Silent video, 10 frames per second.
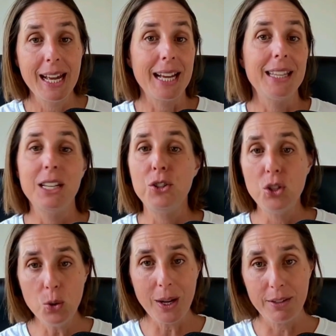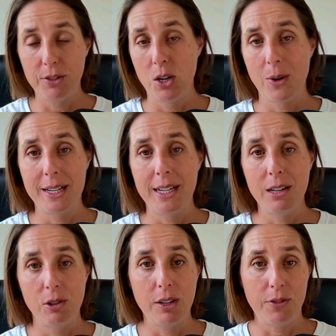and then you have no
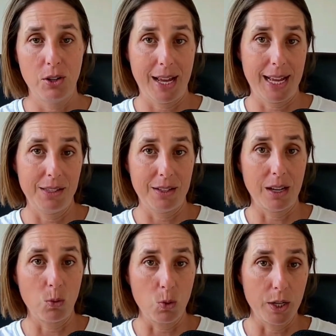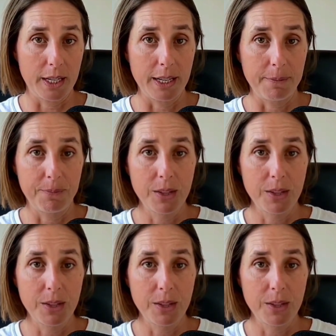idea if your ads are working.